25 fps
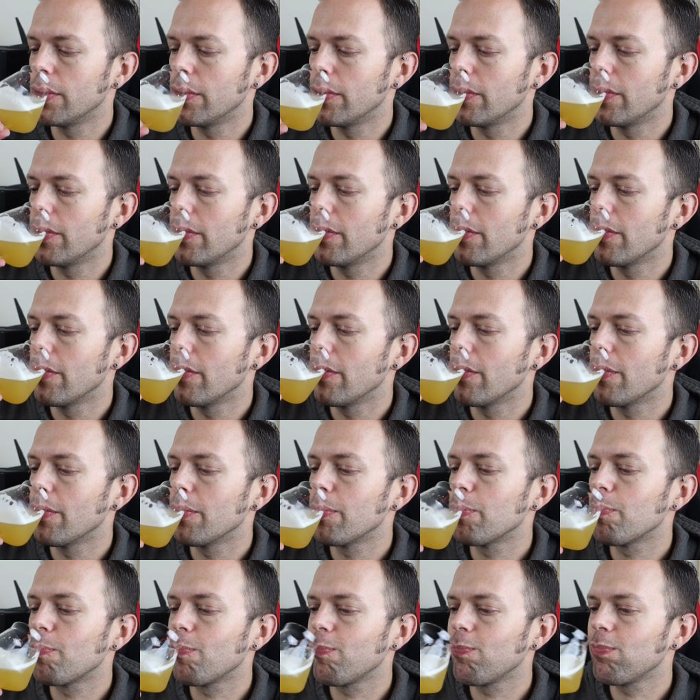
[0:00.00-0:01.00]

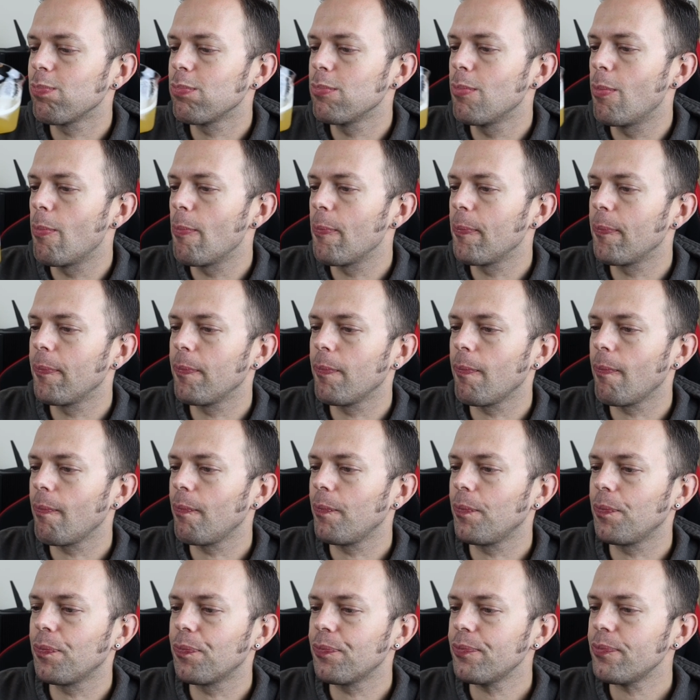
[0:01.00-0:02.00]

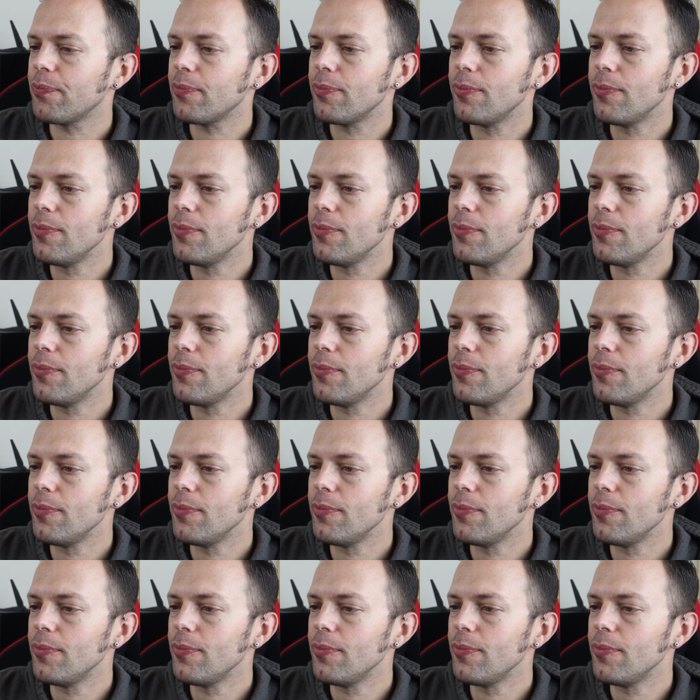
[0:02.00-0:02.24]
Nobody speaks.